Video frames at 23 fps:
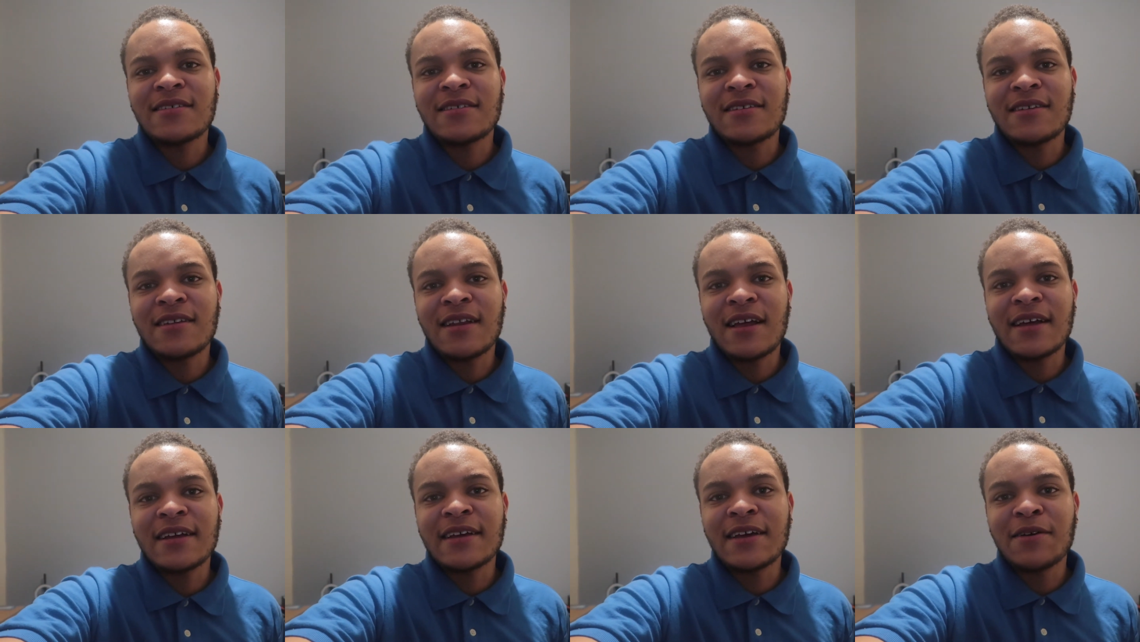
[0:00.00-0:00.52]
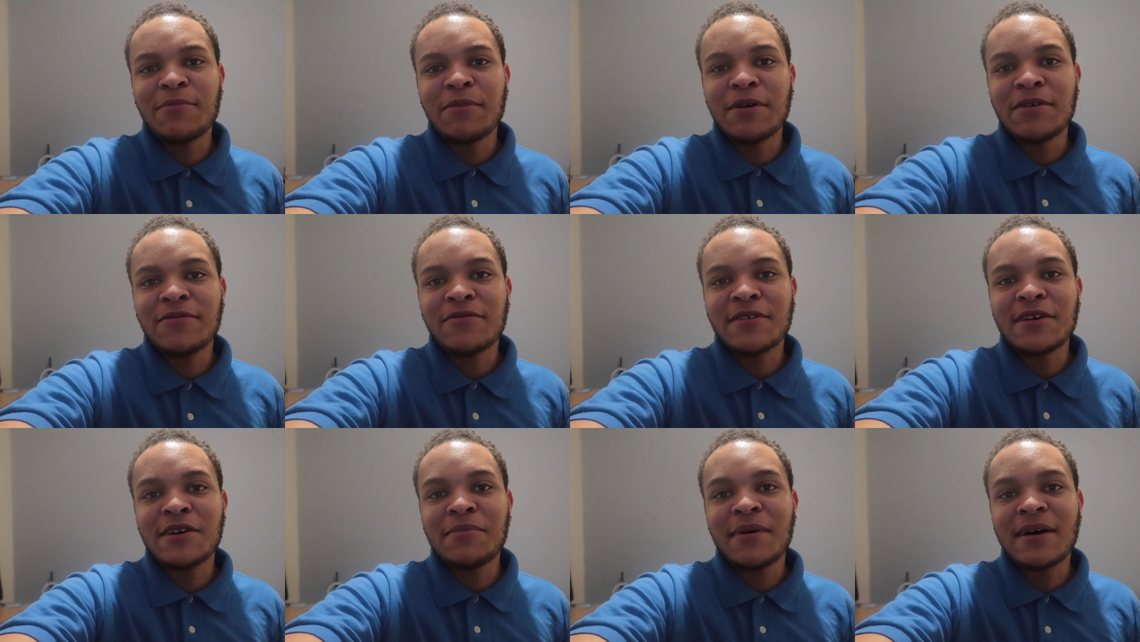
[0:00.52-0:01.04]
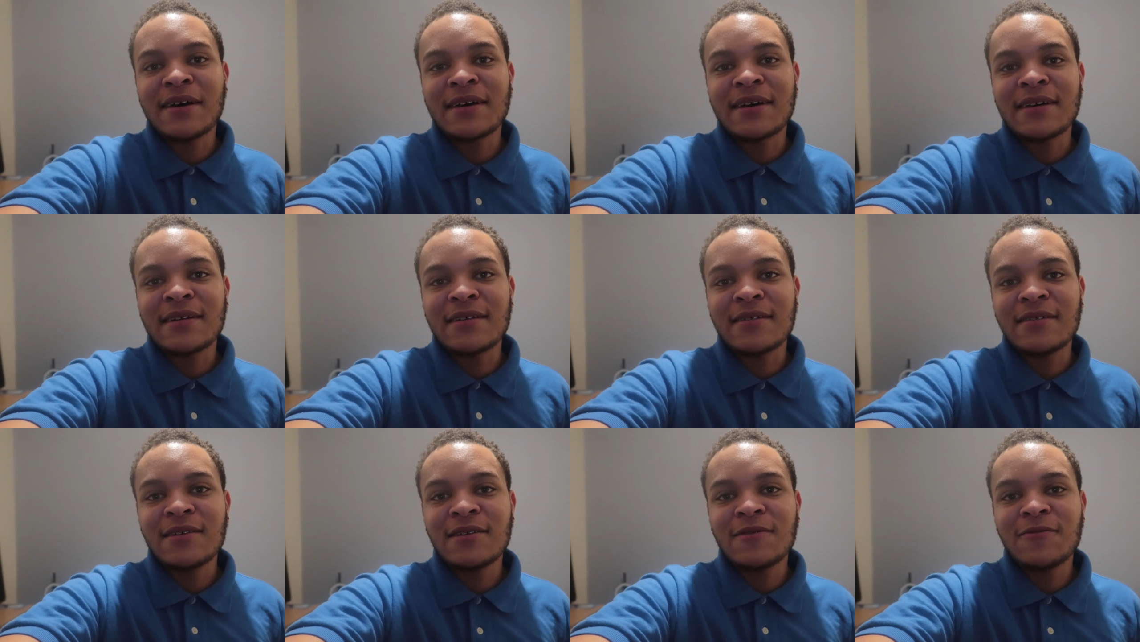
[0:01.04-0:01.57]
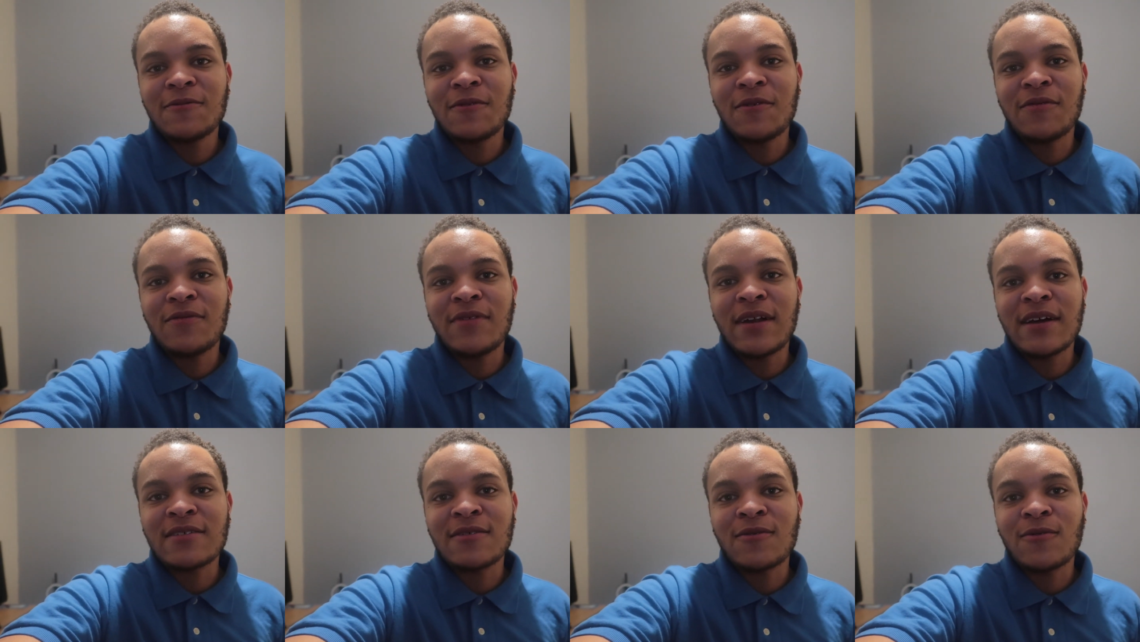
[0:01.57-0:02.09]
to like give me feedback and
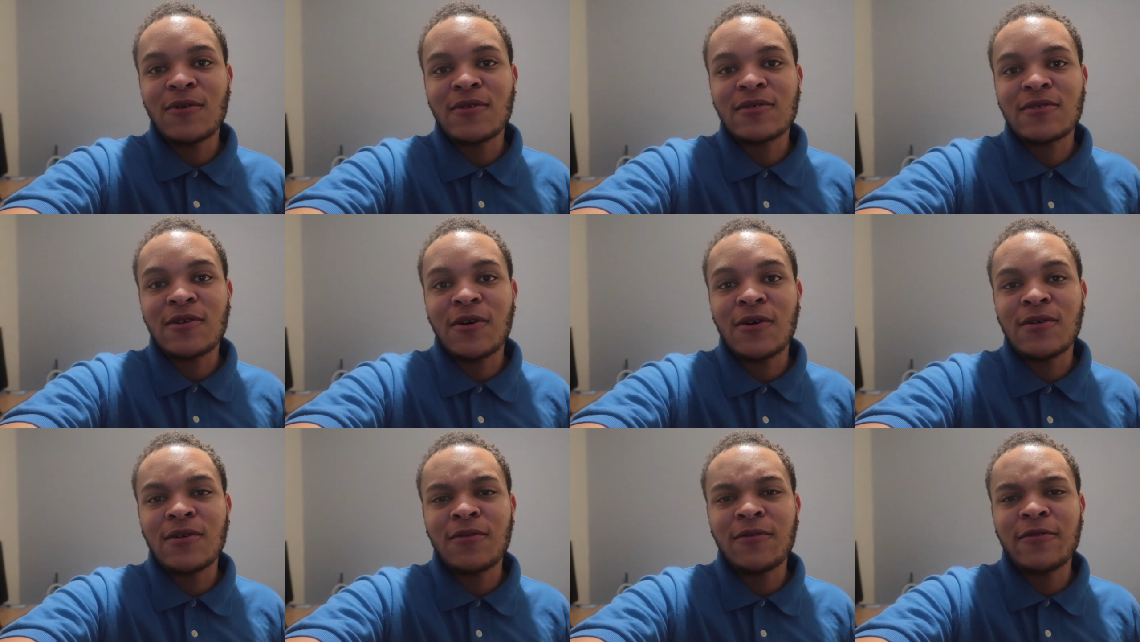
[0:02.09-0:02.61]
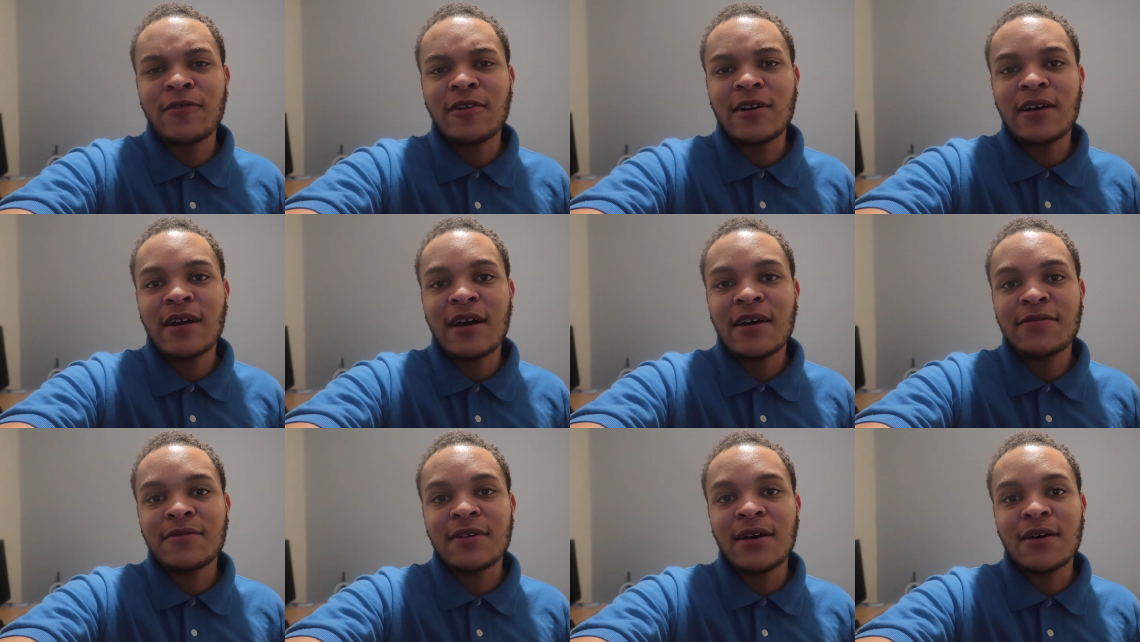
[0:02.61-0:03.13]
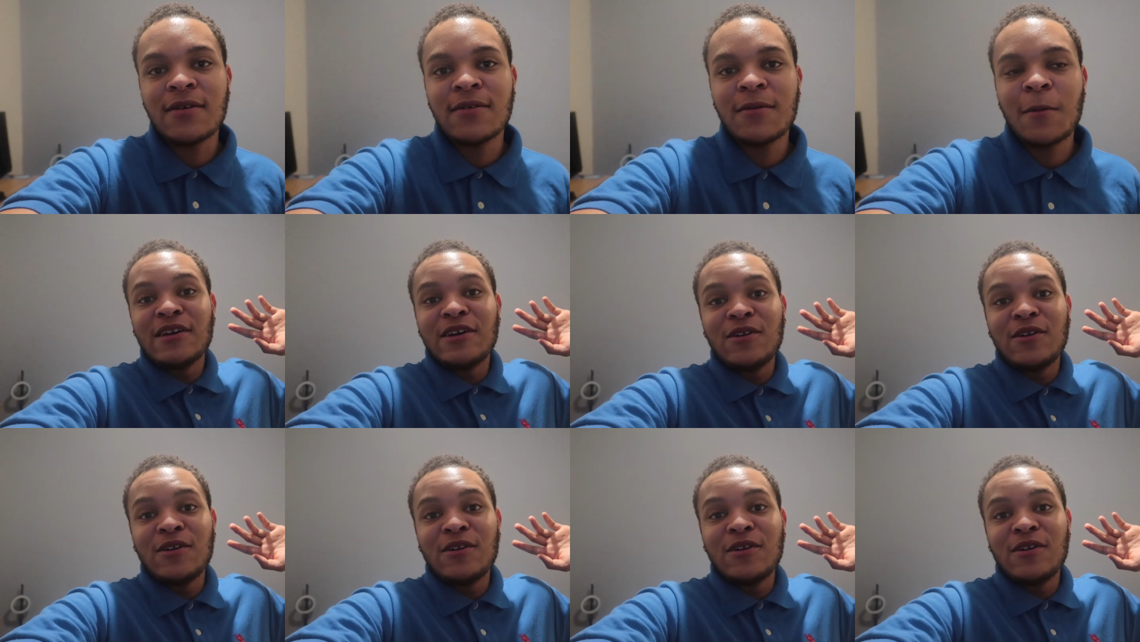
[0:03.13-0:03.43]
reflect on what's going on with your life now.